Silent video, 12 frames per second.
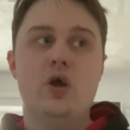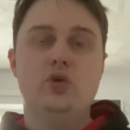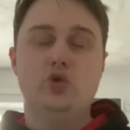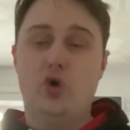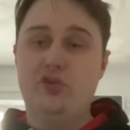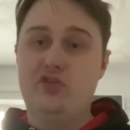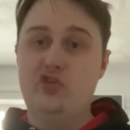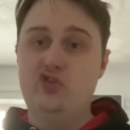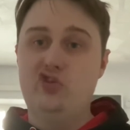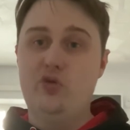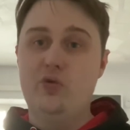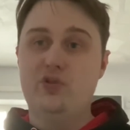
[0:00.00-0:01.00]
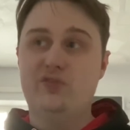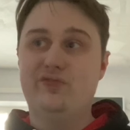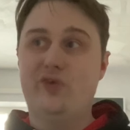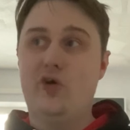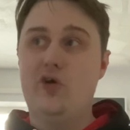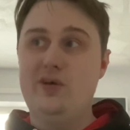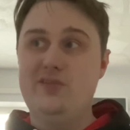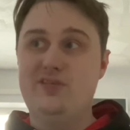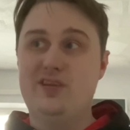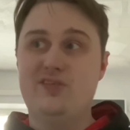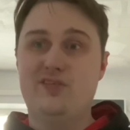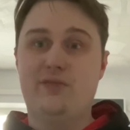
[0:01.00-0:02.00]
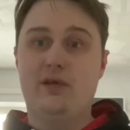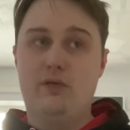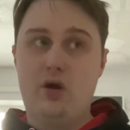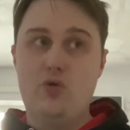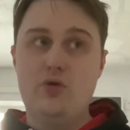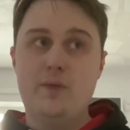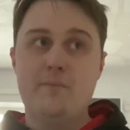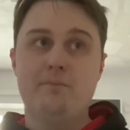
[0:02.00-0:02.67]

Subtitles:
called to the stewards for incidents of their own.